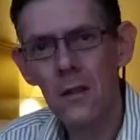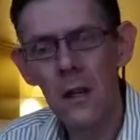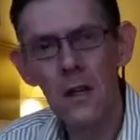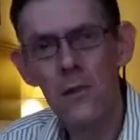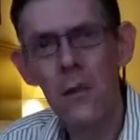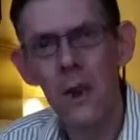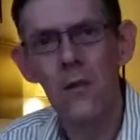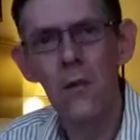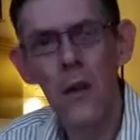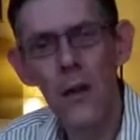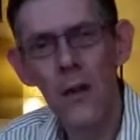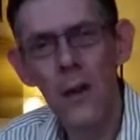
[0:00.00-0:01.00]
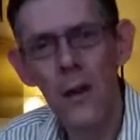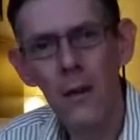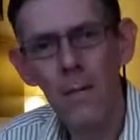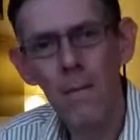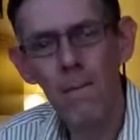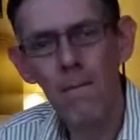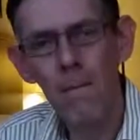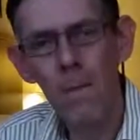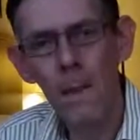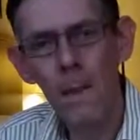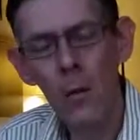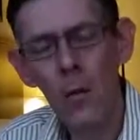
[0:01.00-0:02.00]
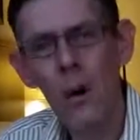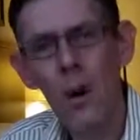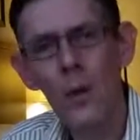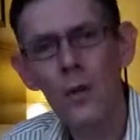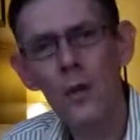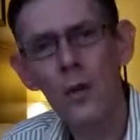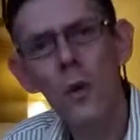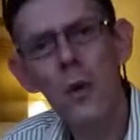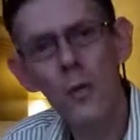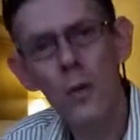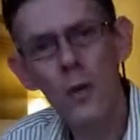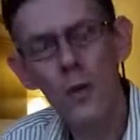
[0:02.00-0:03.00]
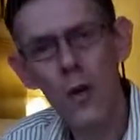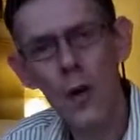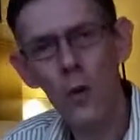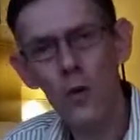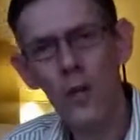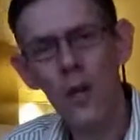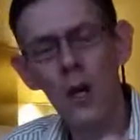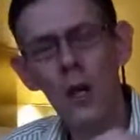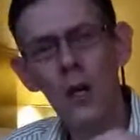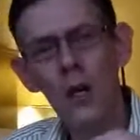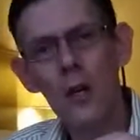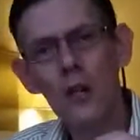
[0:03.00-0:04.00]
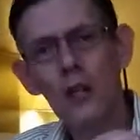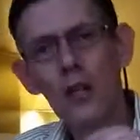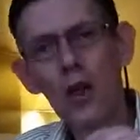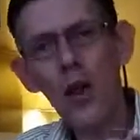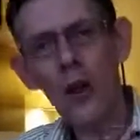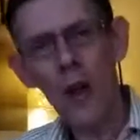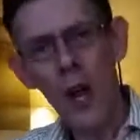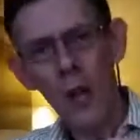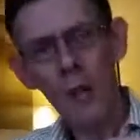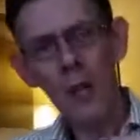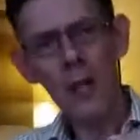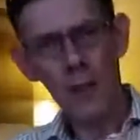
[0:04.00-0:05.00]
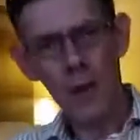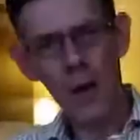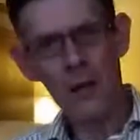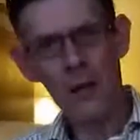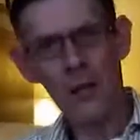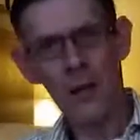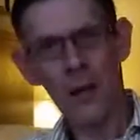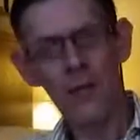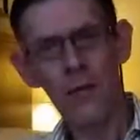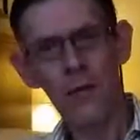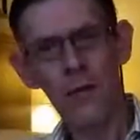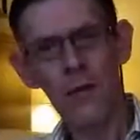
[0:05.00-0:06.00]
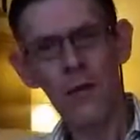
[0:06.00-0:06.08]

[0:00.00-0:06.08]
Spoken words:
is my father." Now what I was doing was, I was surnaming myself